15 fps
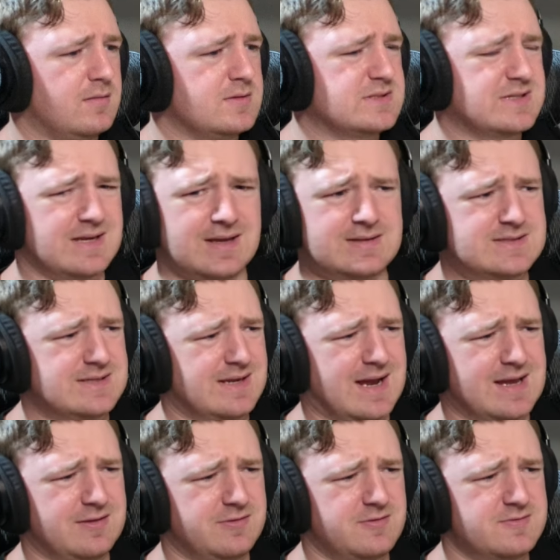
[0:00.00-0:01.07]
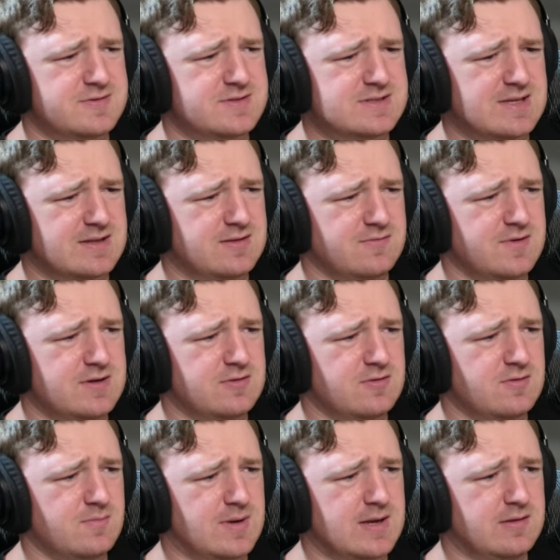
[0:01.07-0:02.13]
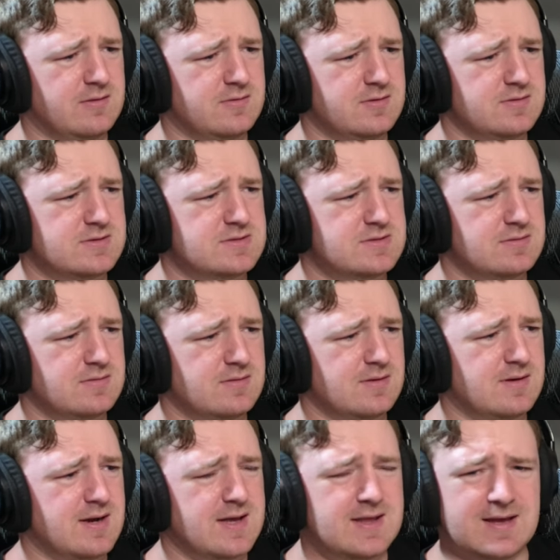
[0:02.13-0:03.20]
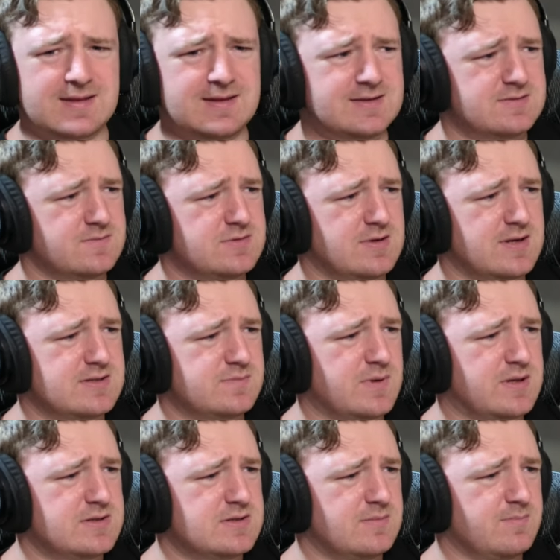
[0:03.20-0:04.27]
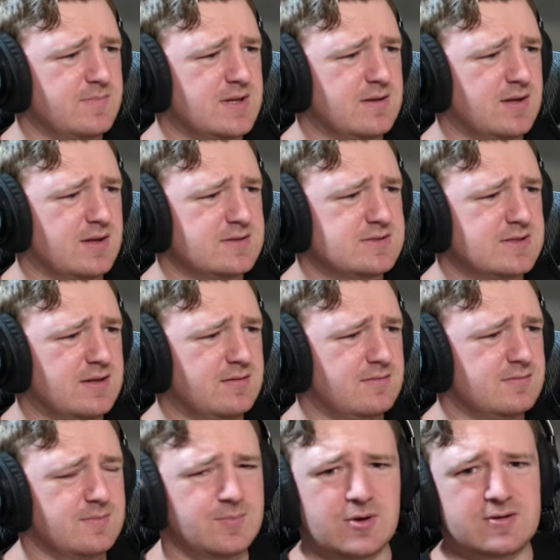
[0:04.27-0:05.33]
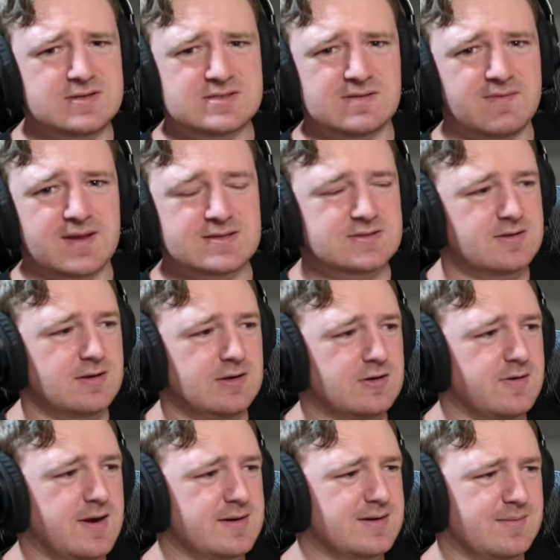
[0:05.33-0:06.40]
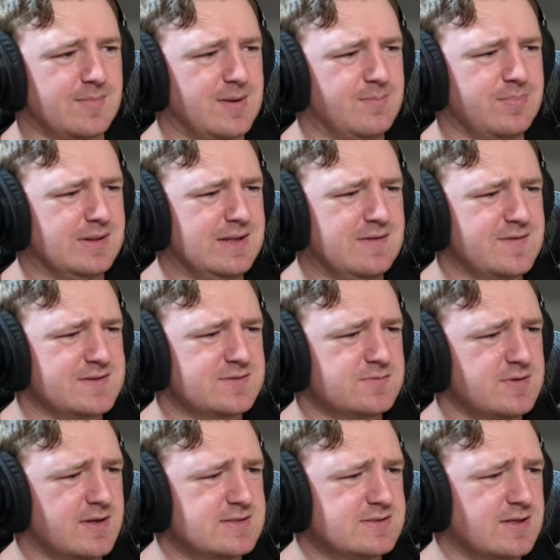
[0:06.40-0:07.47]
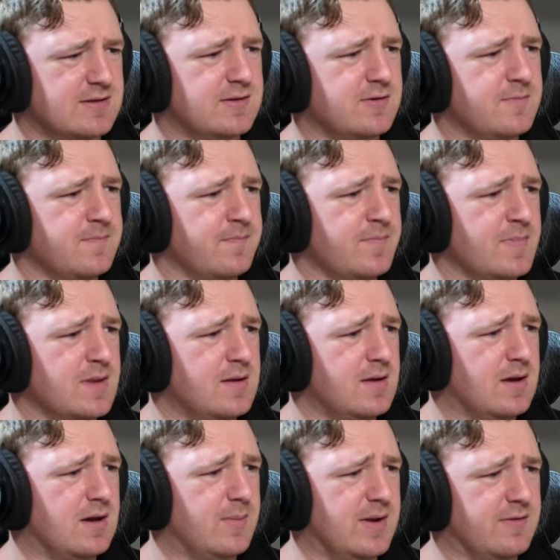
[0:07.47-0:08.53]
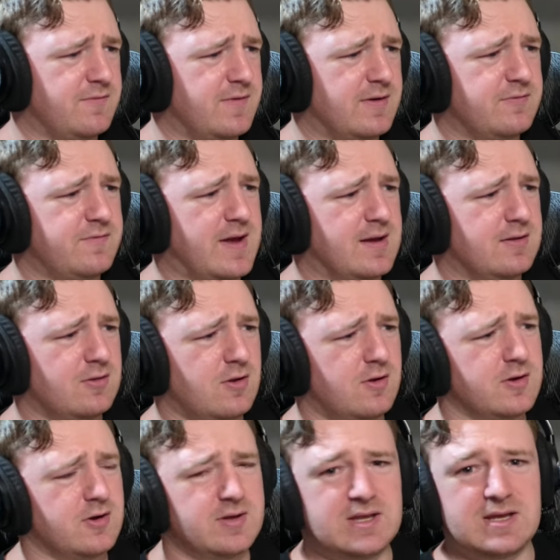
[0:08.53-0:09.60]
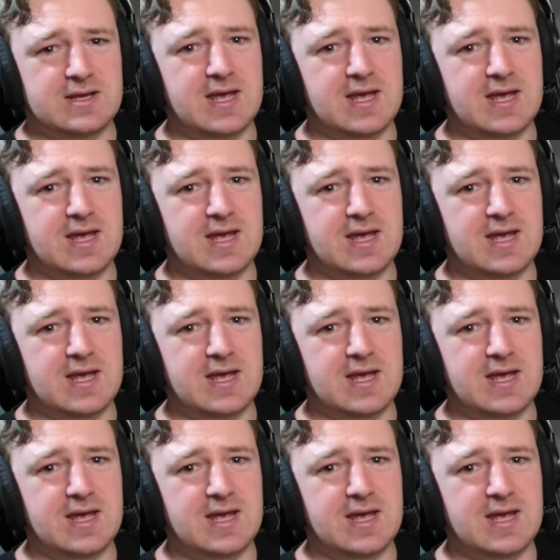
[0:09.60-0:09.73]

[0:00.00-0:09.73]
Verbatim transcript: is it, is it Islanders? Is that the right term? Islanders? I, I think is what you guys mentioned uh, said. Apologies if that's incorrect. I, I believe that's what you guys said though. Oh yeah, Fa'alogo. He